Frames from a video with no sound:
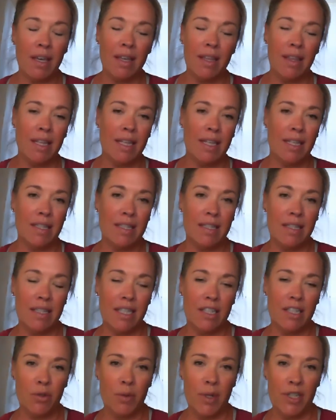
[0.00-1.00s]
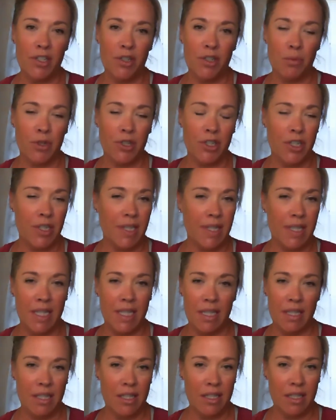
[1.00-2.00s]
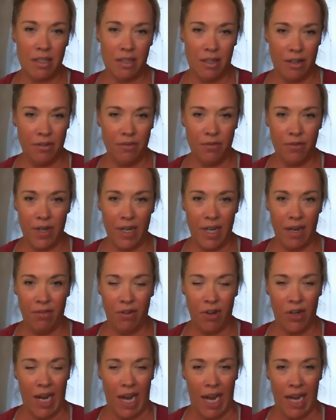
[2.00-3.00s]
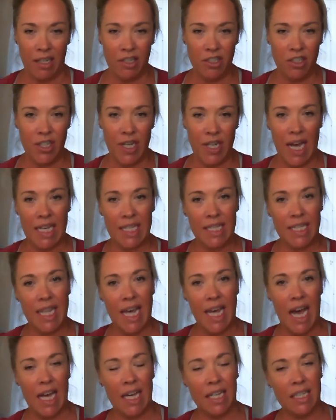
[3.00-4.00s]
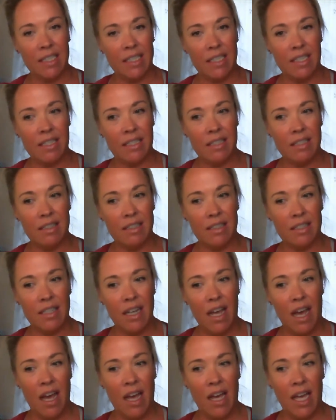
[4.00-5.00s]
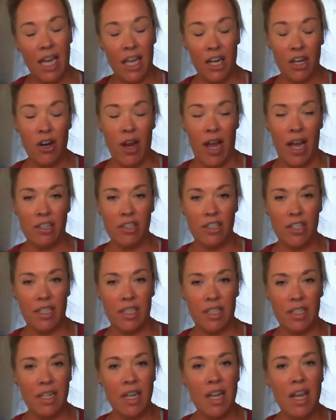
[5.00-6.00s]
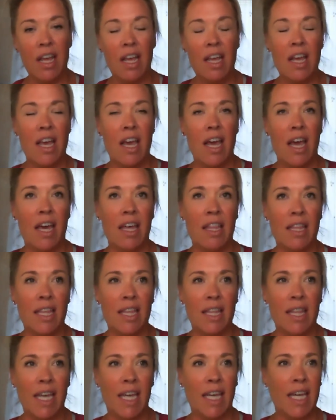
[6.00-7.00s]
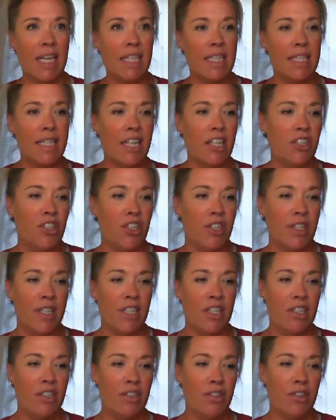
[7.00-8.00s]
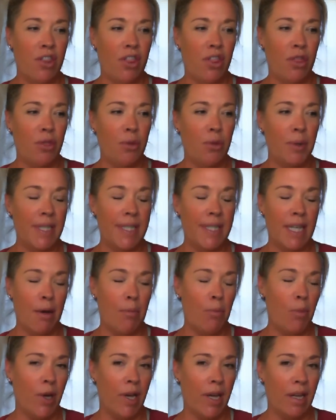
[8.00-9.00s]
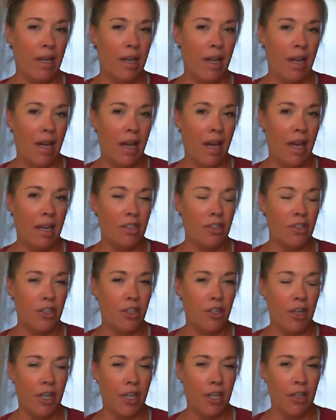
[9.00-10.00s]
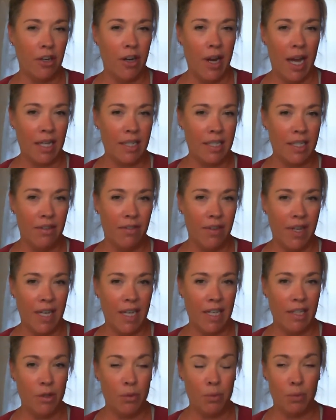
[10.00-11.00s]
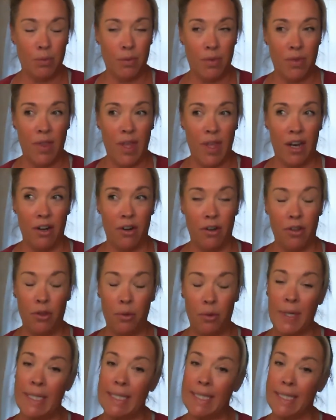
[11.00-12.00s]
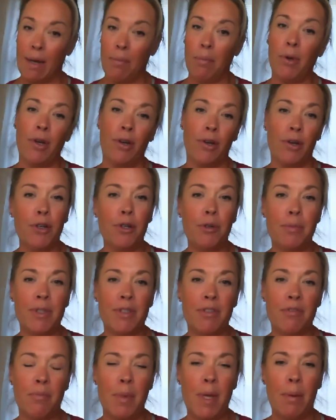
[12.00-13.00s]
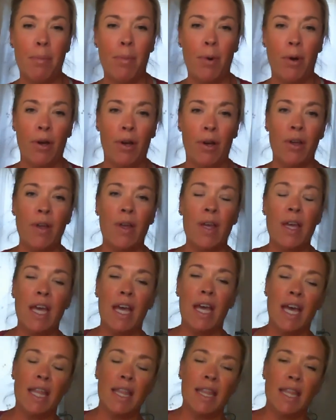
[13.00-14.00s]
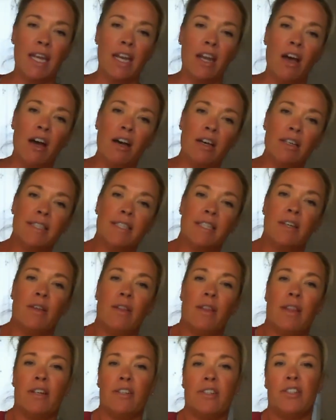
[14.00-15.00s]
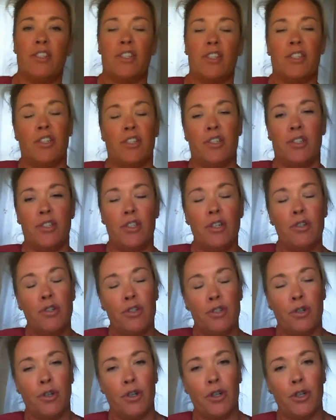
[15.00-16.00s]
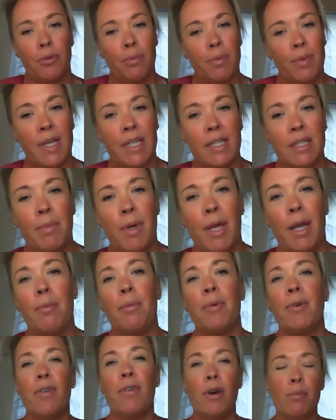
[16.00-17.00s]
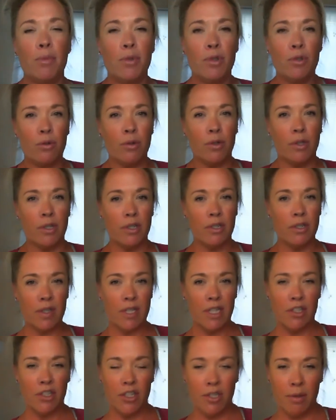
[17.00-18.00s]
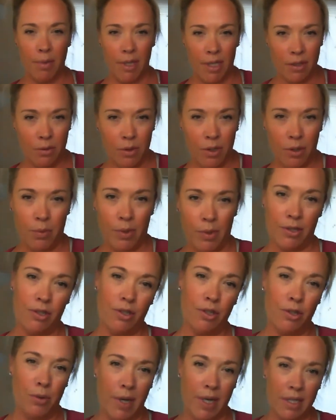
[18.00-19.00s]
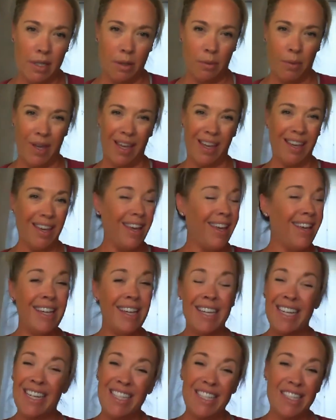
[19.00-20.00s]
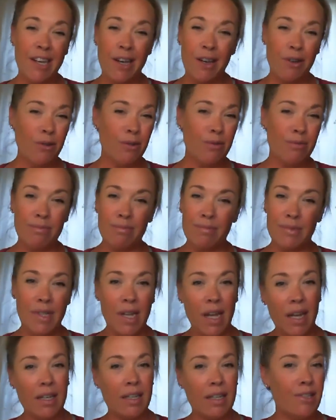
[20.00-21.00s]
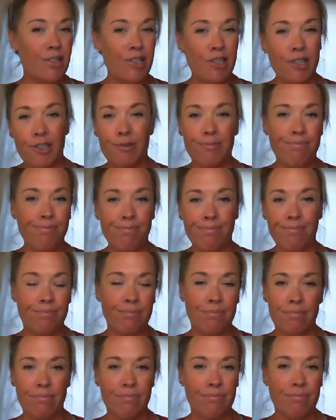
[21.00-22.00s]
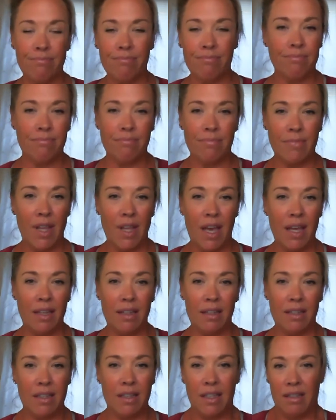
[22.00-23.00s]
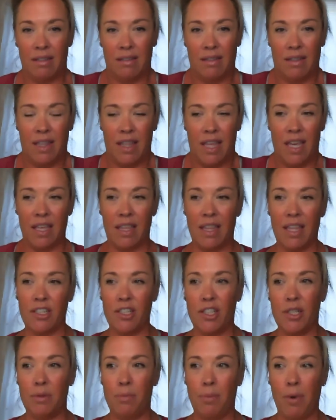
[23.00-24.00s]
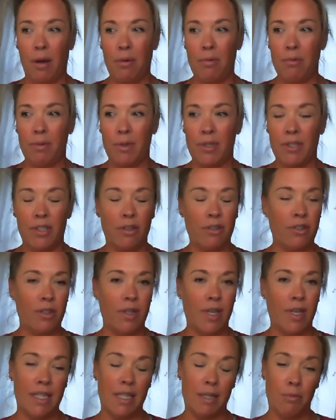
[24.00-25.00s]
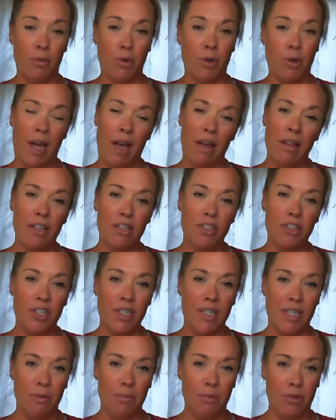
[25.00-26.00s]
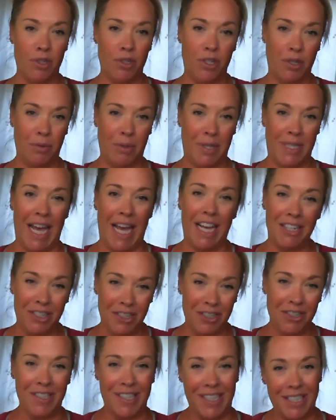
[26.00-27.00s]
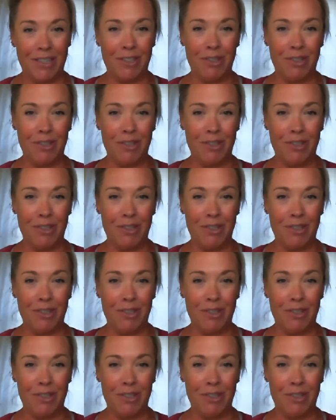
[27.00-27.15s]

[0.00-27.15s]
in this situation where she sees her friend every day, she has that interaction. And then, like I said, she's in 3 separate extracurricular activities that are 3 separate groups of people. And then also there's just her social group that's made up of homeschoolers that she meets with once or twice a week. So not a concern. I think that she's probably socializing more now than she did when she was actually in